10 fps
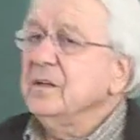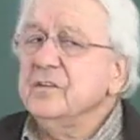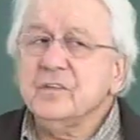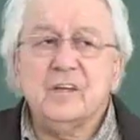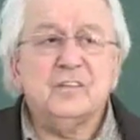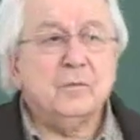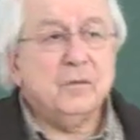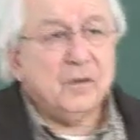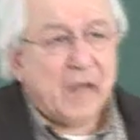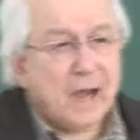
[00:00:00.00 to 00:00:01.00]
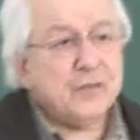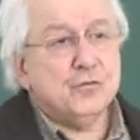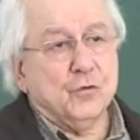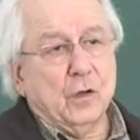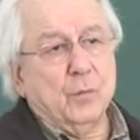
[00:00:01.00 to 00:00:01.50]
discuss the
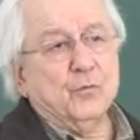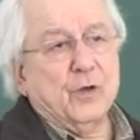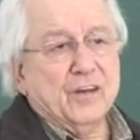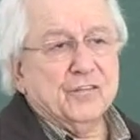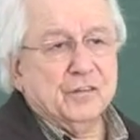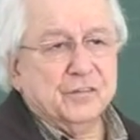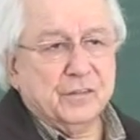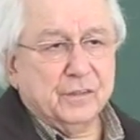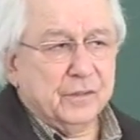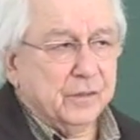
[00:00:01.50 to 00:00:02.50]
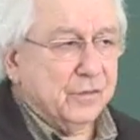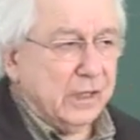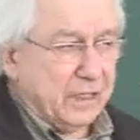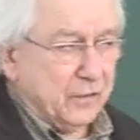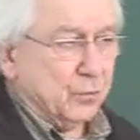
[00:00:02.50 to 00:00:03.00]
actual operations
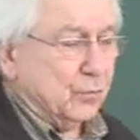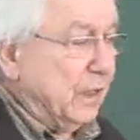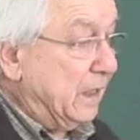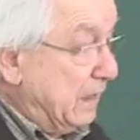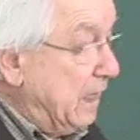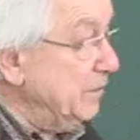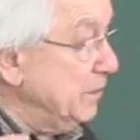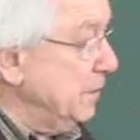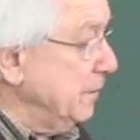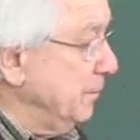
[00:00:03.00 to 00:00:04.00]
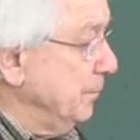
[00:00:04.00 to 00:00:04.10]
related to that later.